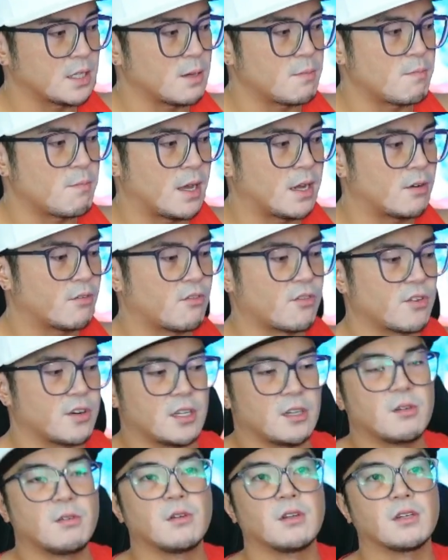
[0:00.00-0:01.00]
meant for
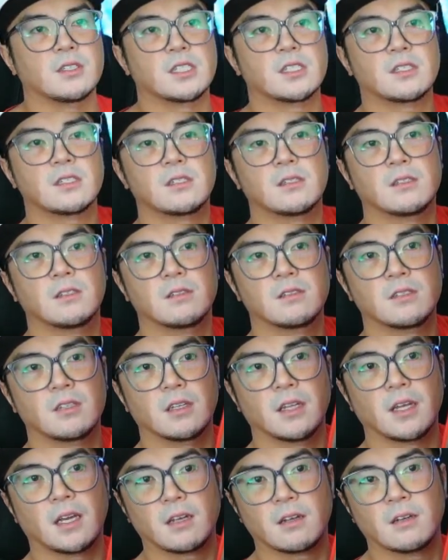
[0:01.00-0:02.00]
you to
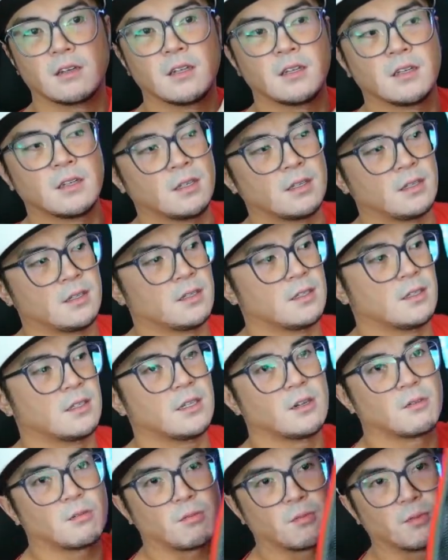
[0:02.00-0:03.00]
like, you
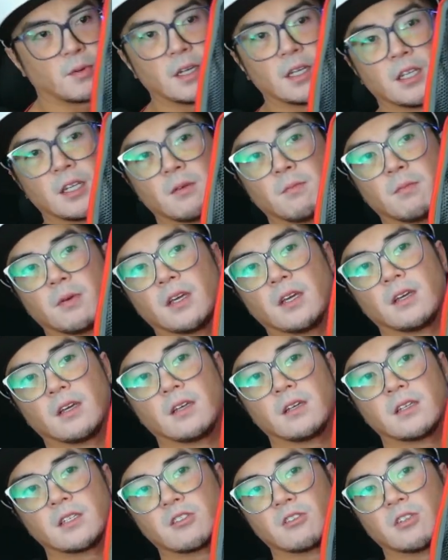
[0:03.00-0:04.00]
know, really
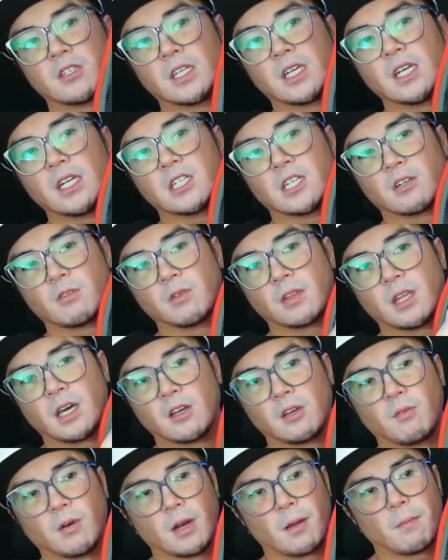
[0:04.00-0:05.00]
be strategic with how
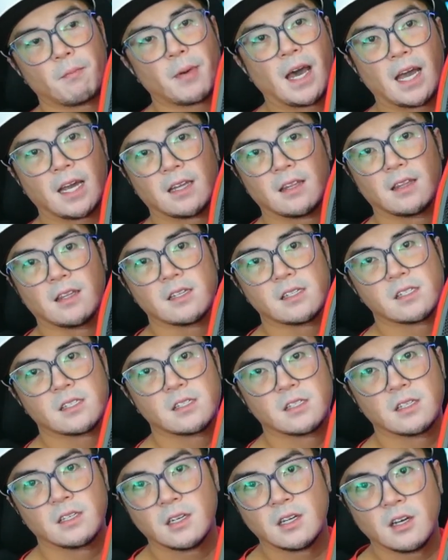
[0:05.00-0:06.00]
you want to pack
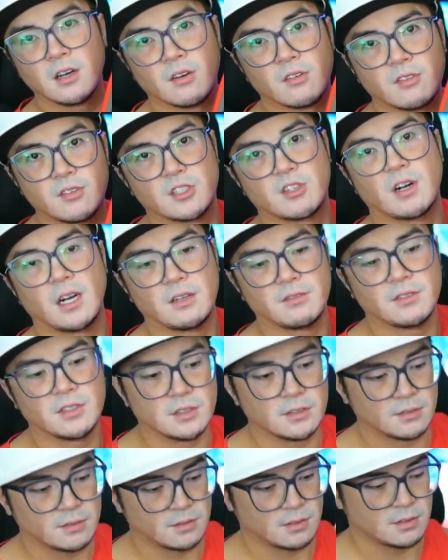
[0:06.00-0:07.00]
this for travel.
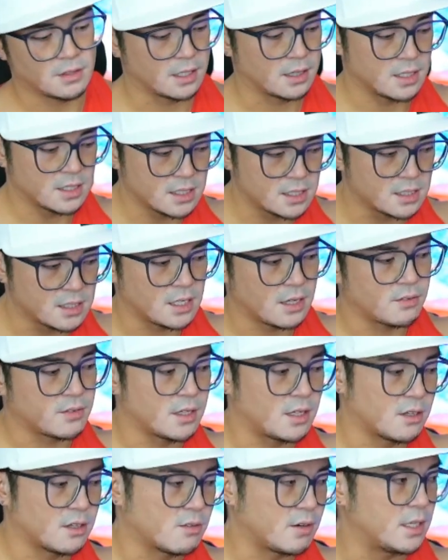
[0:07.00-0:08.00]
Like, this is
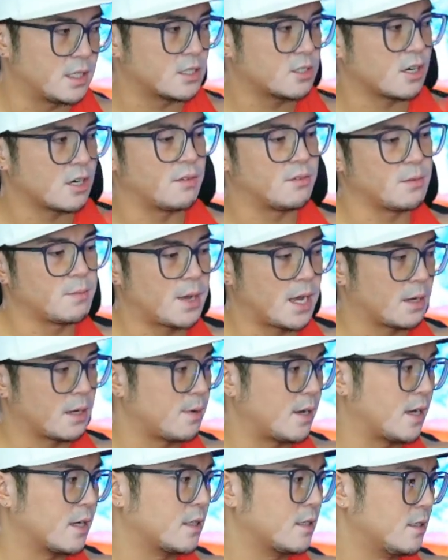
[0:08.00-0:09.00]
definitely a great travel
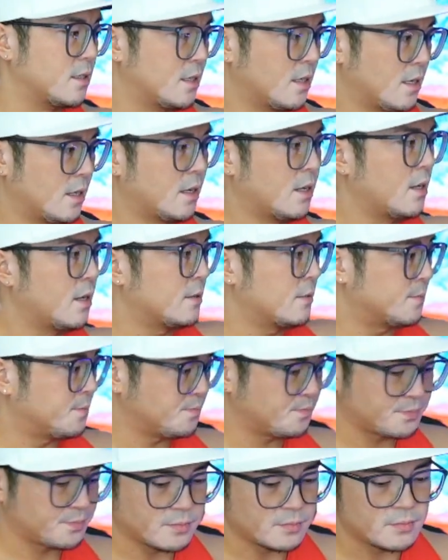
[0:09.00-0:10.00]
backpack.
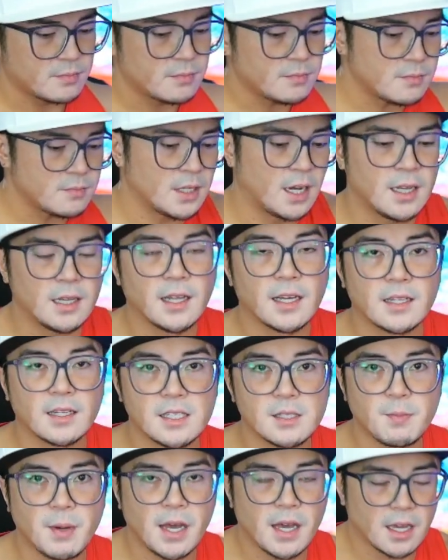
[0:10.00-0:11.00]
I like
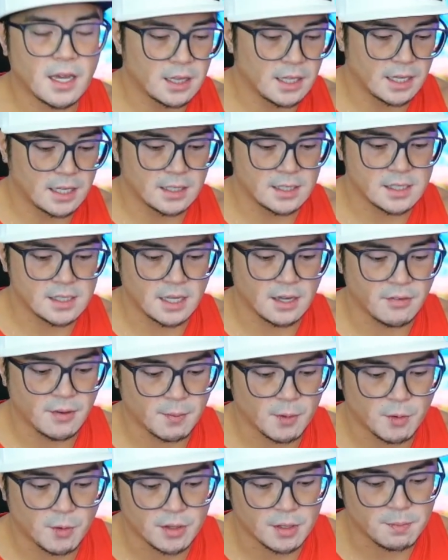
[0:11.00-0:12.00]
this bag. Like, let's say if
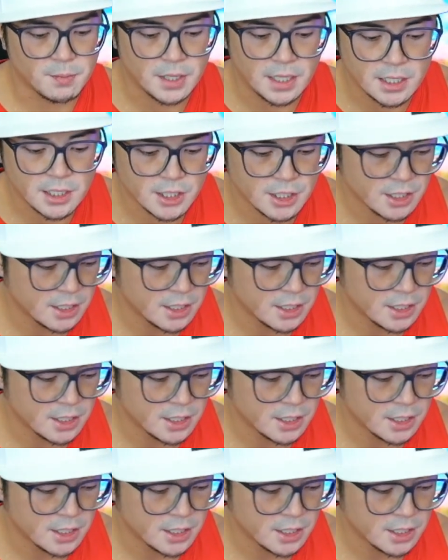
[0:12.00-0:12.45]
I'm going to the beach,